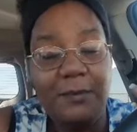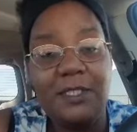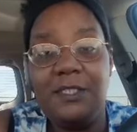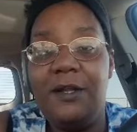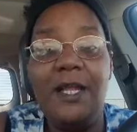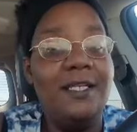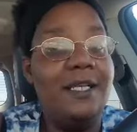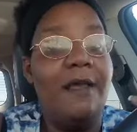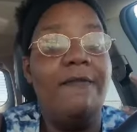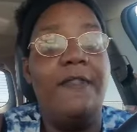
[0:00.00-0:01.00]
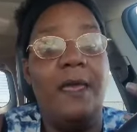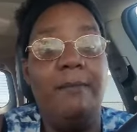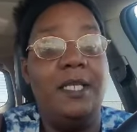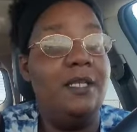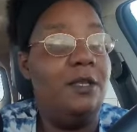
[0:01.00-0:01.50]
I'm just sorry I didn't have
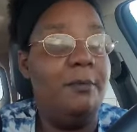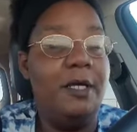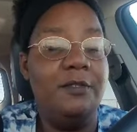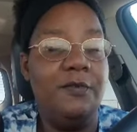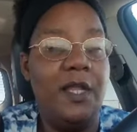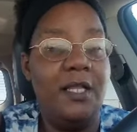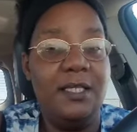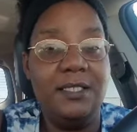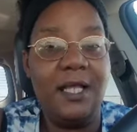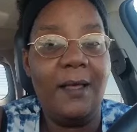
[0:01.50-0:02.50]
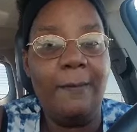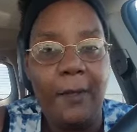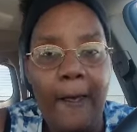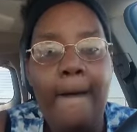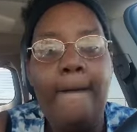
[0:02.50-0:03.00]
that many coupons for y'all this time.
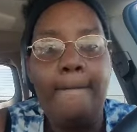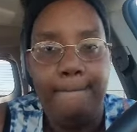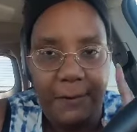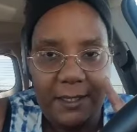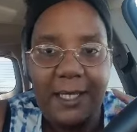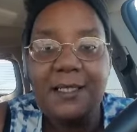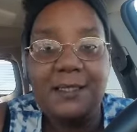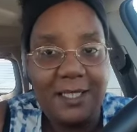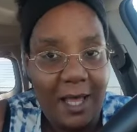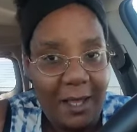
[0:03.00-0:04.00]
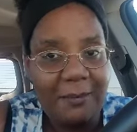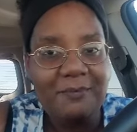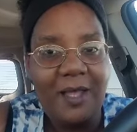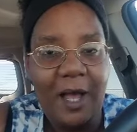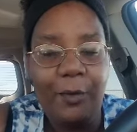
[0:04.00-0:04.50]
But next time,
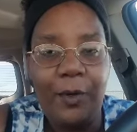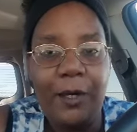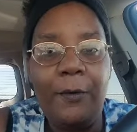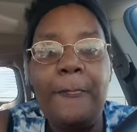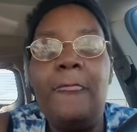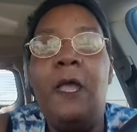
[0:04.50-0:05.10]
I will.